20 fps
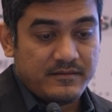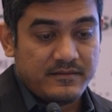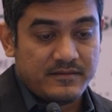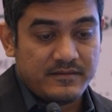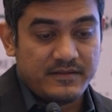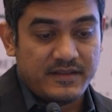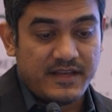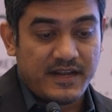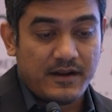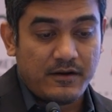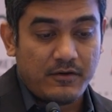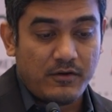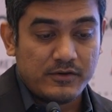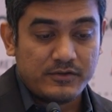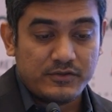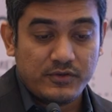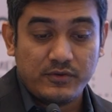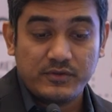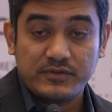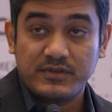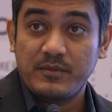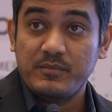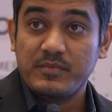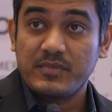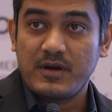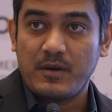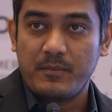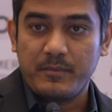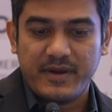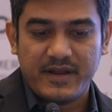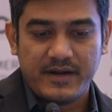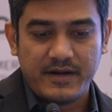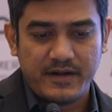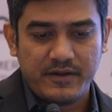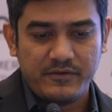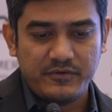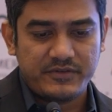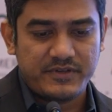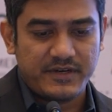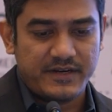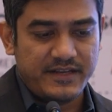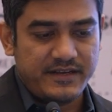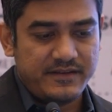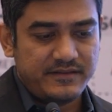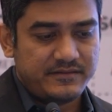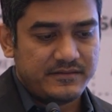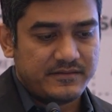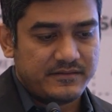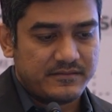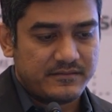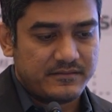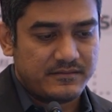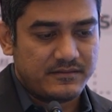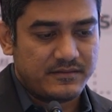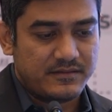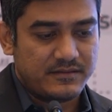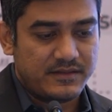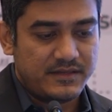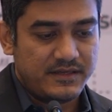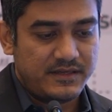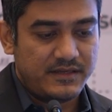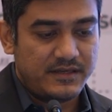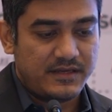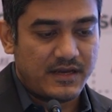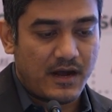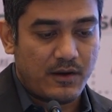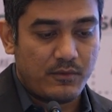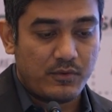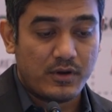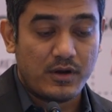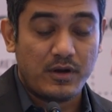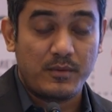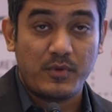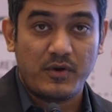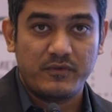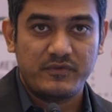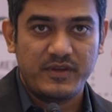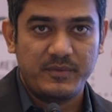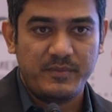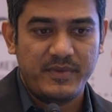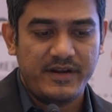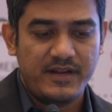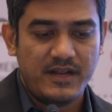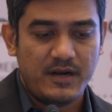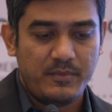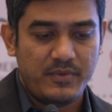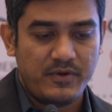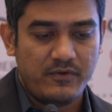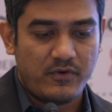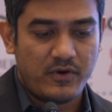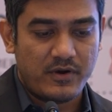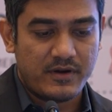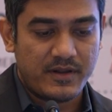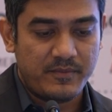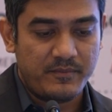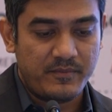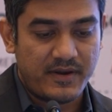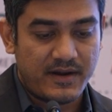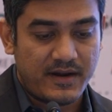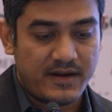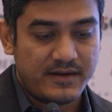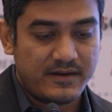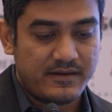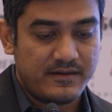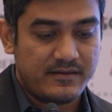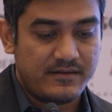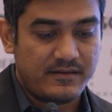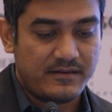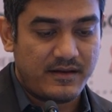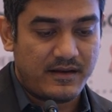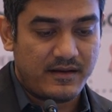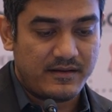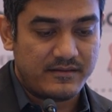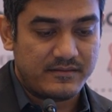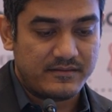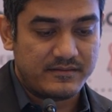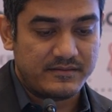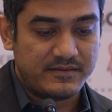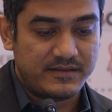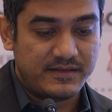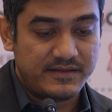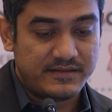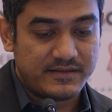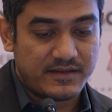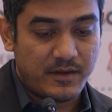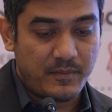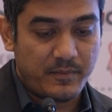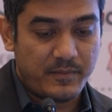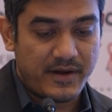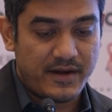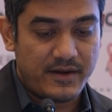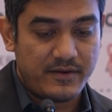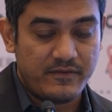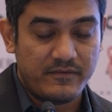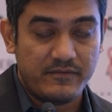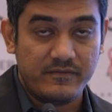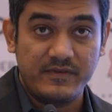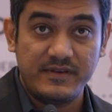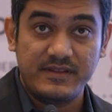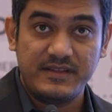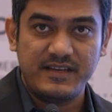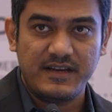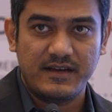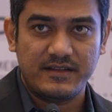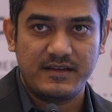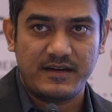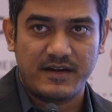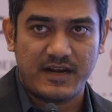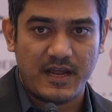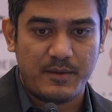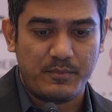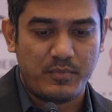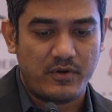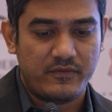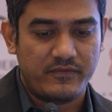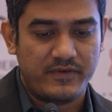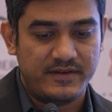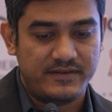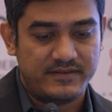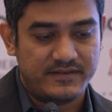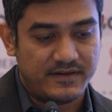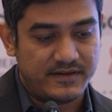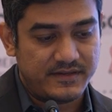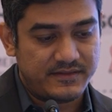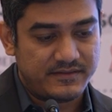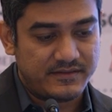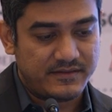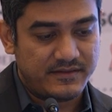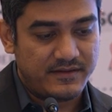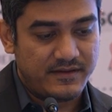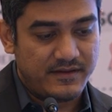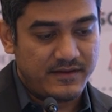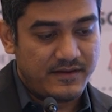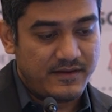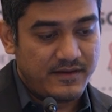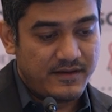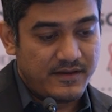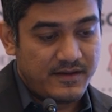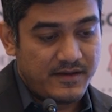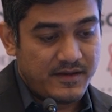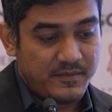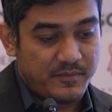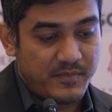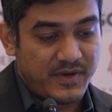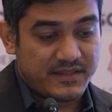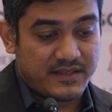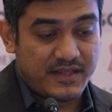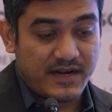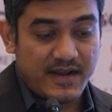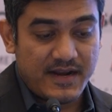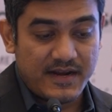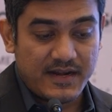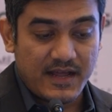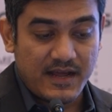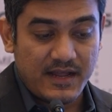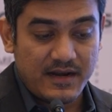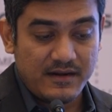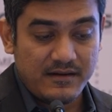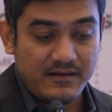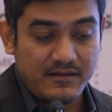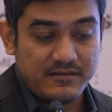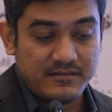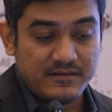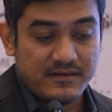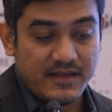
There are also some comparative studies. The outcome of the medial pivot implant is compared with the other type of inserts. Batra et al.